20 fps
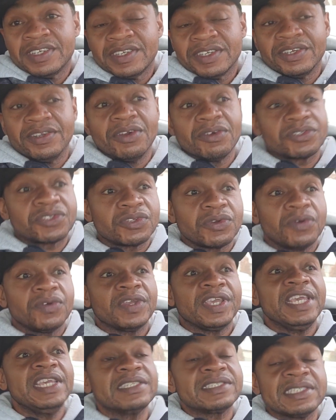You know, so
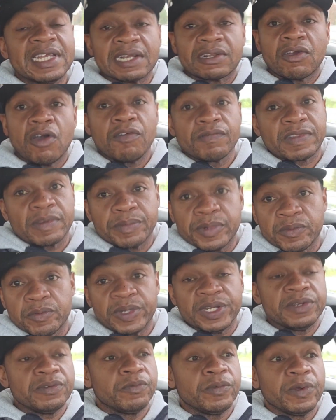he's not comfortable
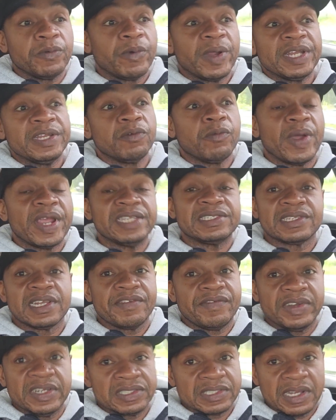with the way he's
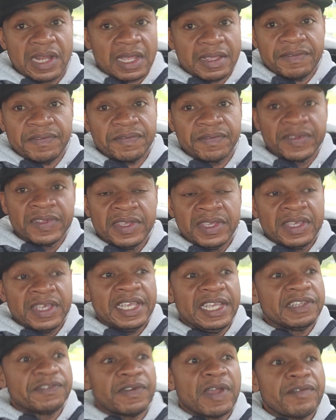living his life.
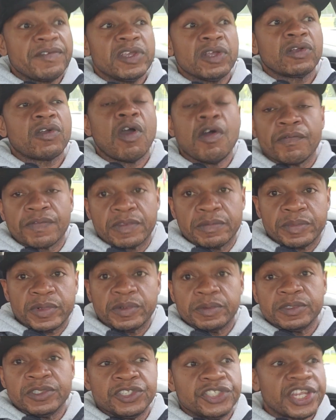He's very uncomfortable.
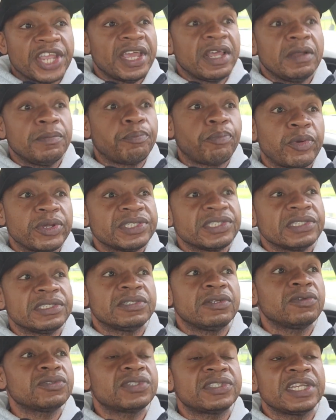Jail,
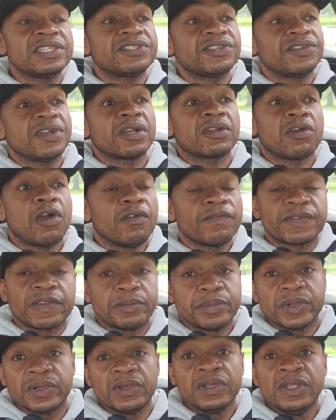prison, those things are not
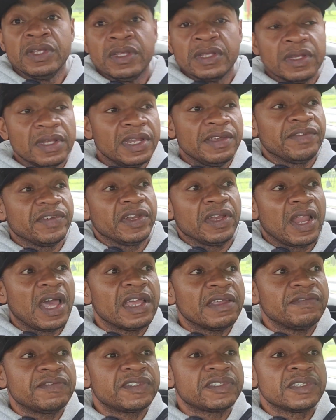comfortable living
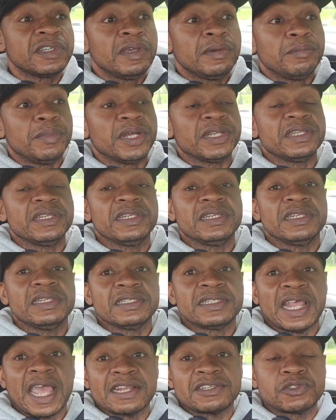lives, but
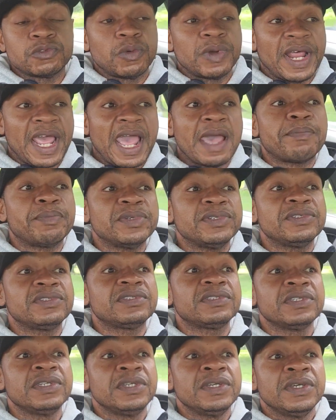that's what
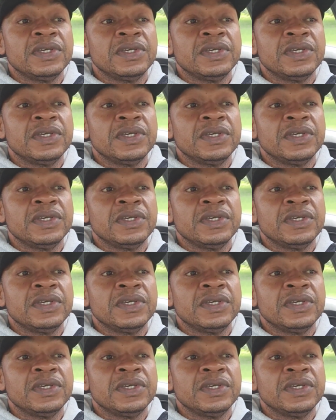happens